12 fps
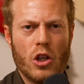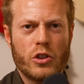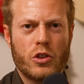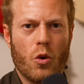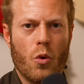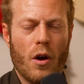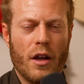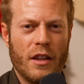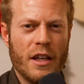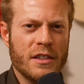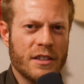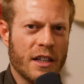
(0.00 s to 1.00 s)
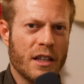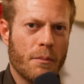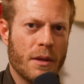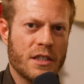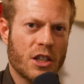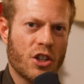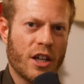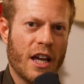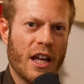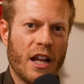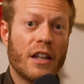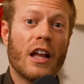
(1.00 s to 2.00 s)
So let's take the B section
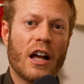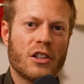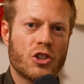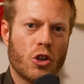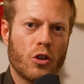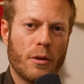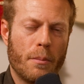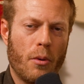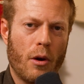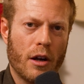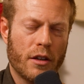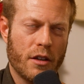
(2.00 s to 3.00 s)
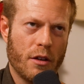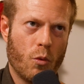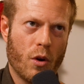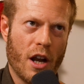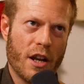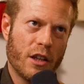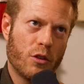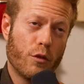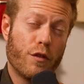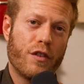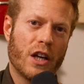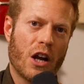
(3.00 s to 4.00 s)
again, and I'll show you the part where I need to
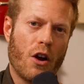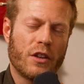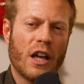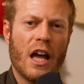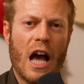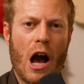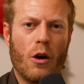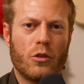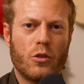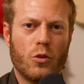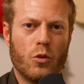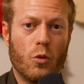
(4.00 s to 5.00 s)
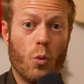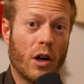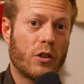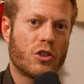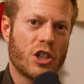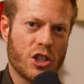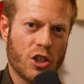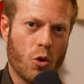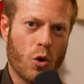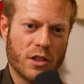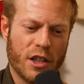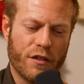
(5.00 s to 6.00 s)
figure out where to change the
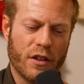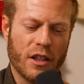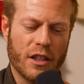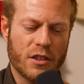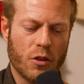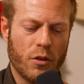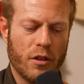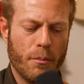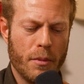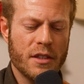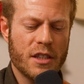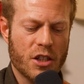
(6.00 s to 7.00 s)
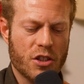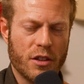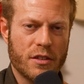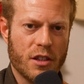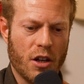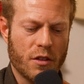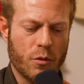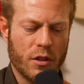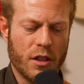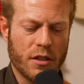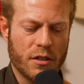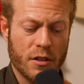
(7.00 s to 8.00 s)
chord differently. So the B section starts with
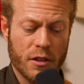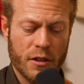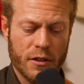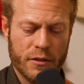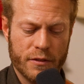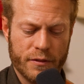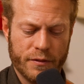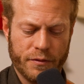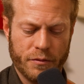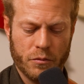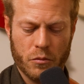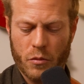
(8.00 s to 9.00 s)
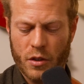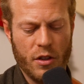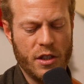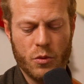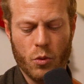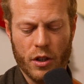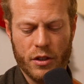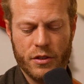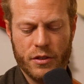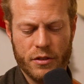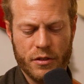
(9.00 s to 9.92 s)
this. This works.